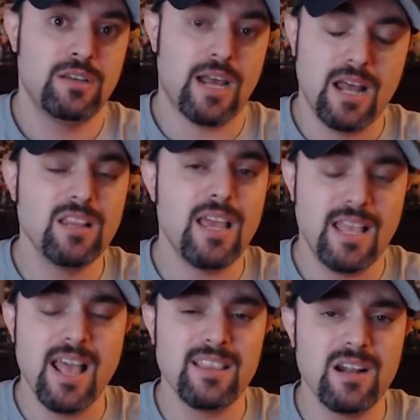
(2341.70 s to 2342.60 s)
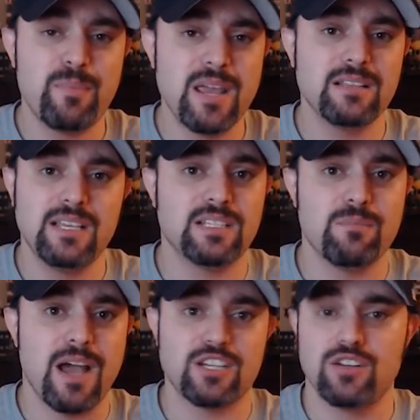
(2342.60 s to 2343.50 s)
And then it ended up being a decent
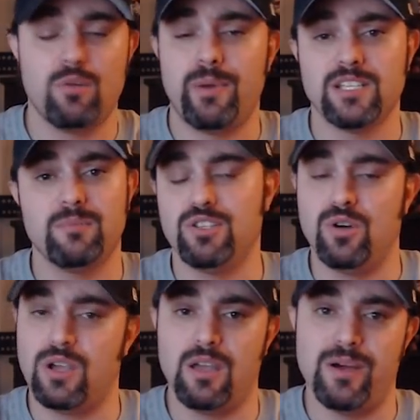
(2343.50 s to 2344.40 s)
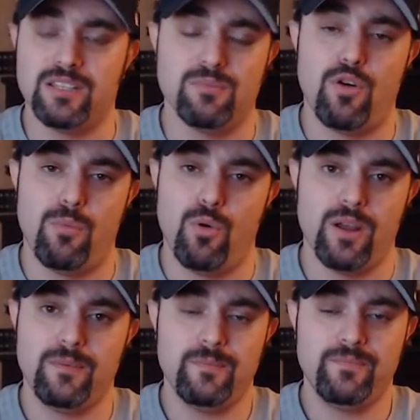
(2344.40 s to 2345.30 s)
match that nobody's going to be talking about tomorrow
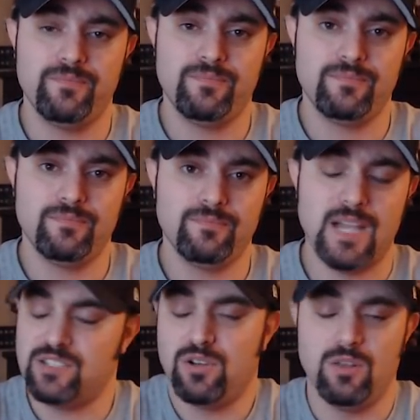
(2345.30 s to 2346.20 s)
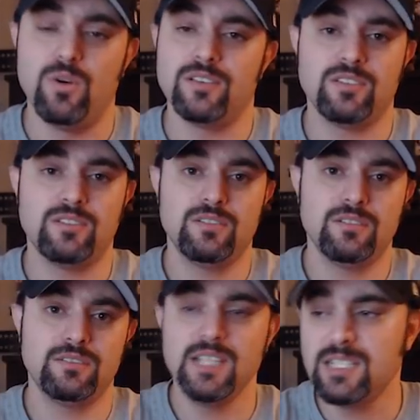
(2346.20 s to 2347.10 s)
morning. That's all it was.
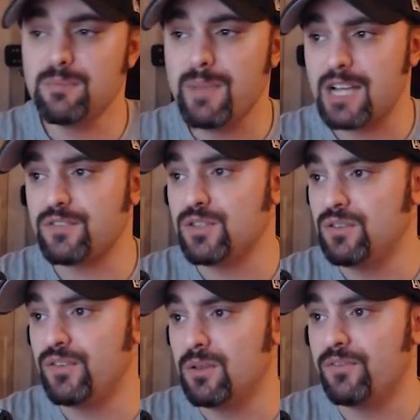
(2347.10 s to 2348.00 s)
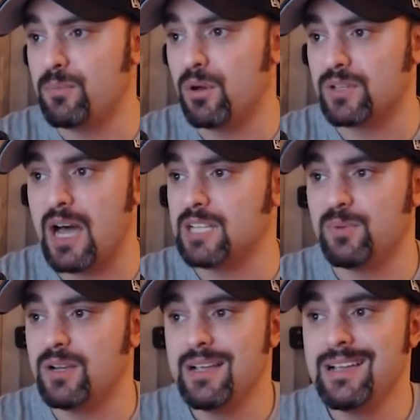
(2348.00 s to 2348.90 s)
Decent match for, for, for both guys,
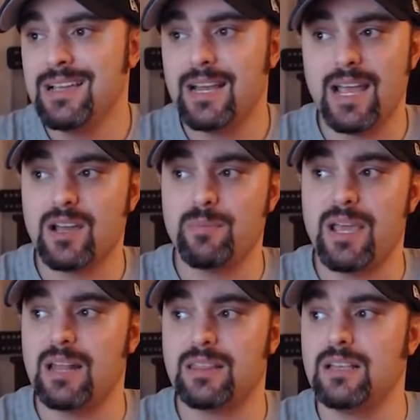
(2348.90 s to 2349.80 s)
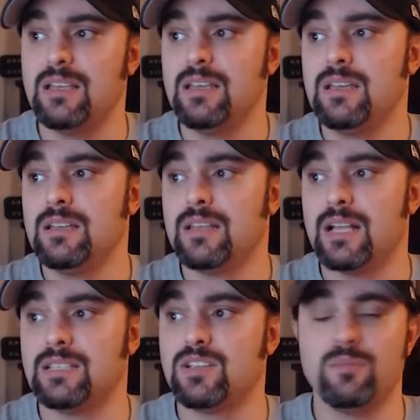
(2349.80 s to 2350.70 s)
but it ain't going to be anything
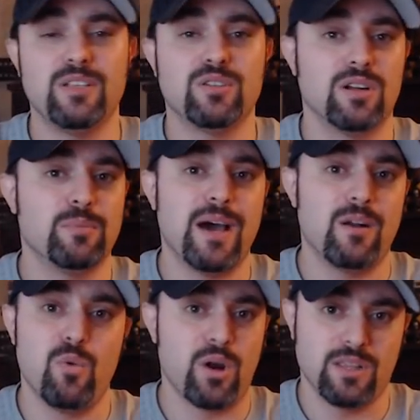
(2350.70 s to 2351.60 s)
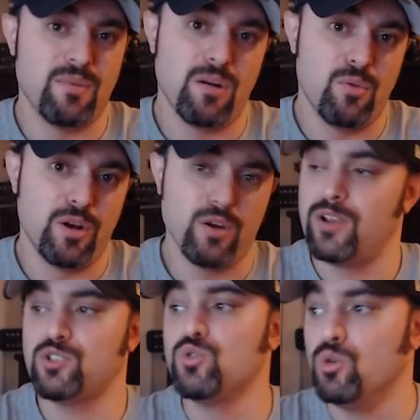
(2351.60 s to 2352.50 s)
that's going to be talked about at work tomorrow morning or
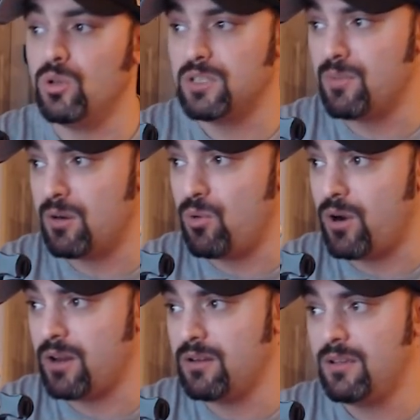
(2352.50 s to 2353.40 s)
at school tomorrow morning.